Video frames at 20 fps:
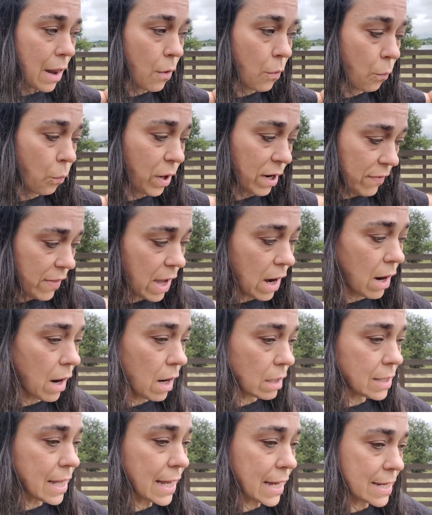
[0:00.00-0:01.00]
where they
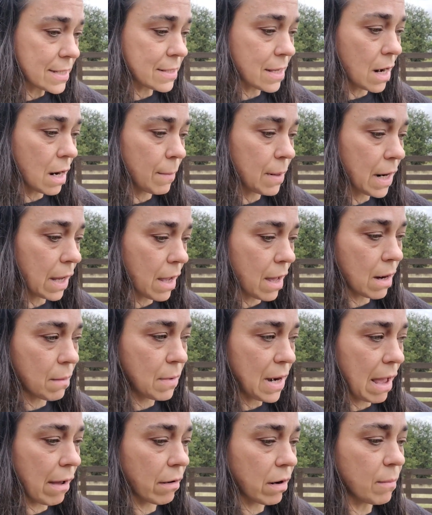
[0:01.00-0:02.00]
are. Like I said, I'm going to cut them
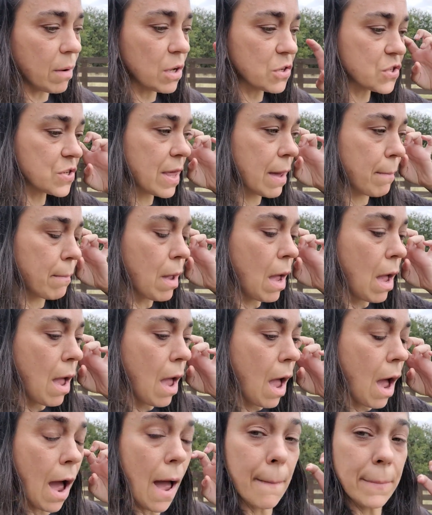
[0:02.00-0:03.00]
down and mulch them.
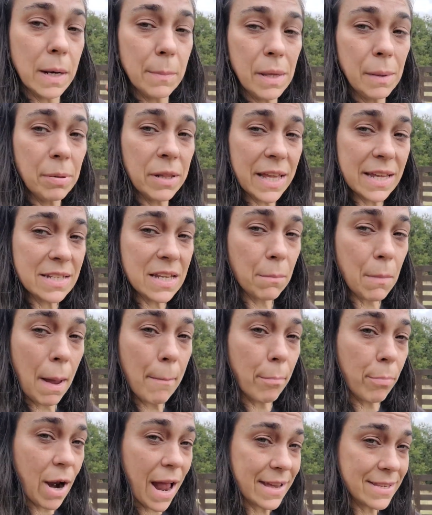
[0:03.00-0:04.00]
I'm going to be planting my
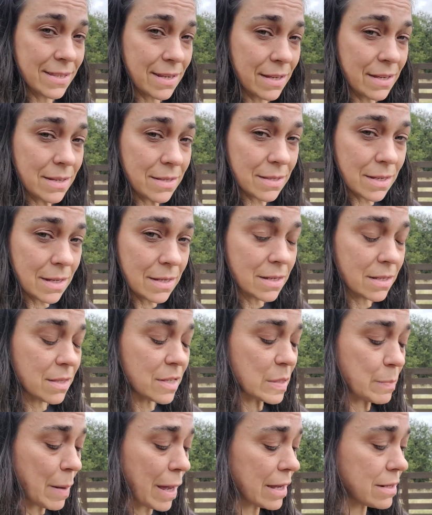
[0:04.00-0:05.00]
brassicas into
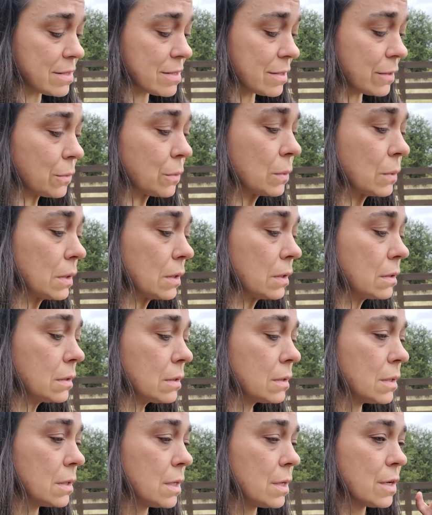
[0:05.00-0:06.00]
this bed soon.
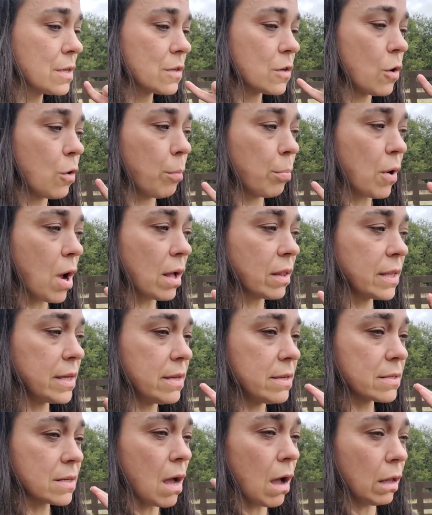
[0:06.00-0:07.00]
So
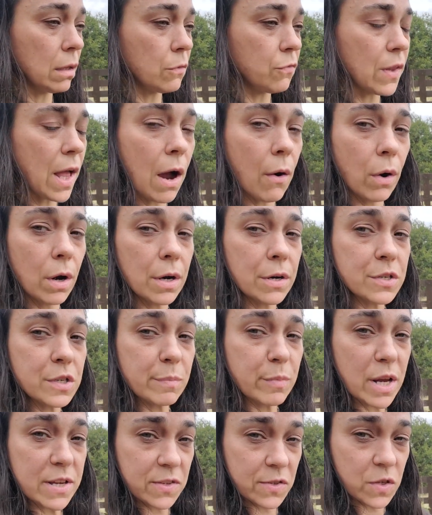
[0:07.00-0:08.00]
broccolis, cauliflowers,
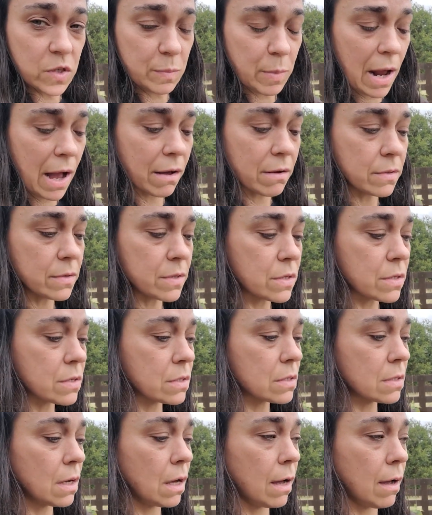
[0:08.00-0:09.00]
Brussels
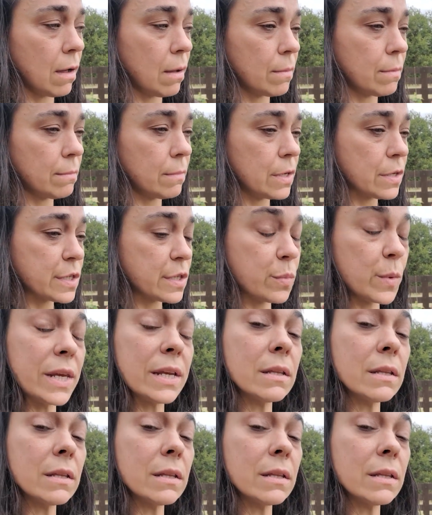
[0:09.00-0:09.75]
sprouts, um, sweet